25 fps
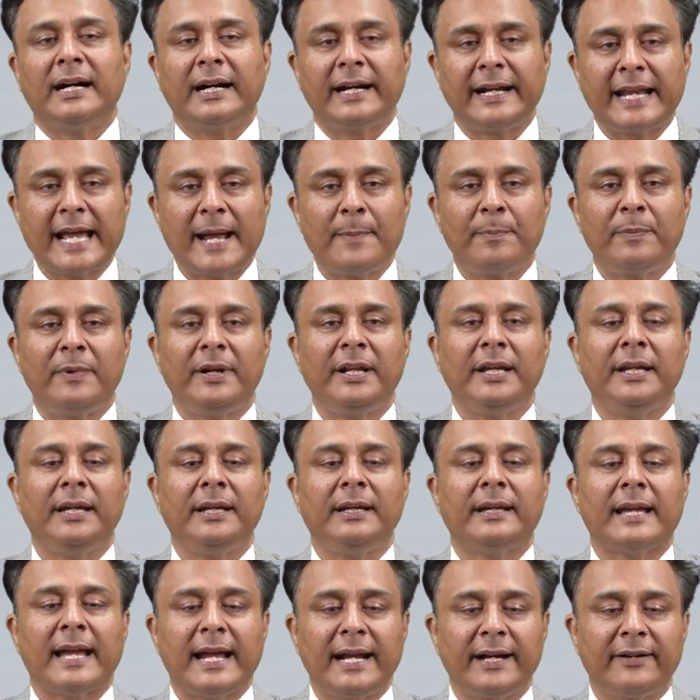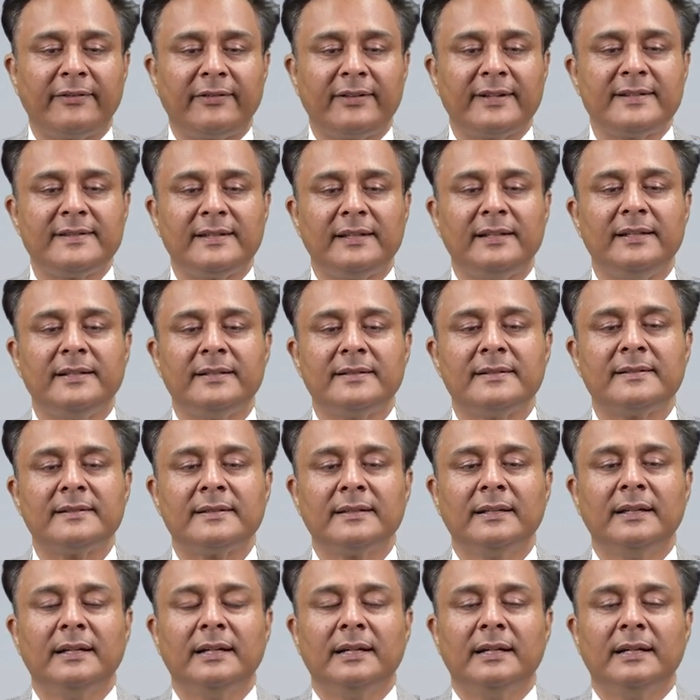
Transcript: adapting and resilience